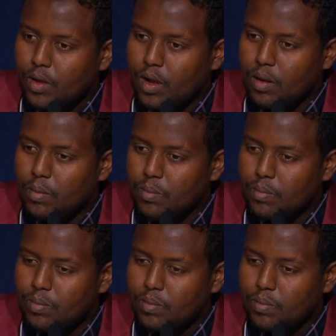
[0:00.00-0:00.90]
Um,
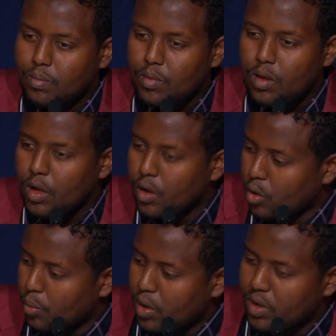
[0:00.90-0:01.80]

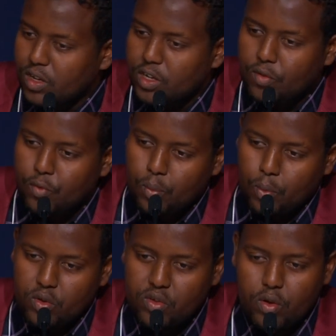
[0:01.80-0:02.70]
globalization four
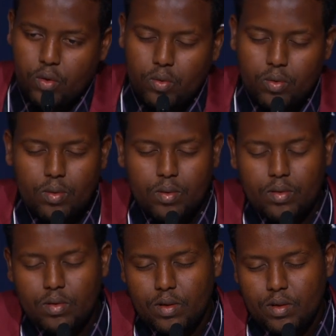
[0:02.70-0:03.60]
point oh,
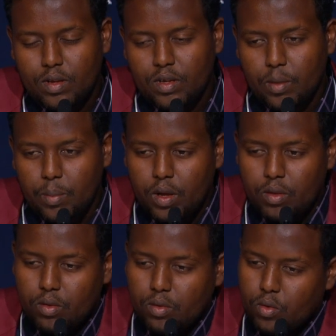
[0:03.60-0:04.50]
it's, it's such a big
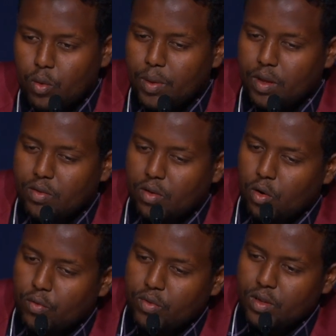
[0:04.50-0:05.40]
topic, it's a
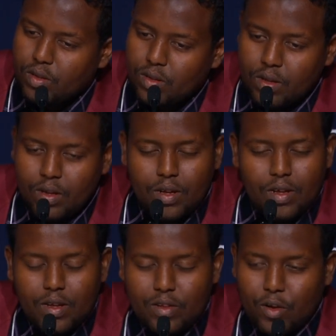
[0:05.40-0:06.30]
lofty,
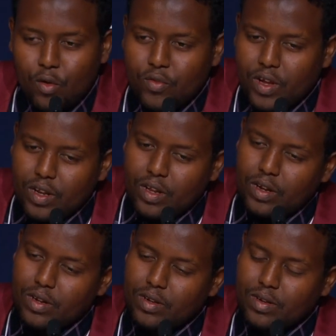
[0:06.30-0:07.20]
it's a lofty ideal.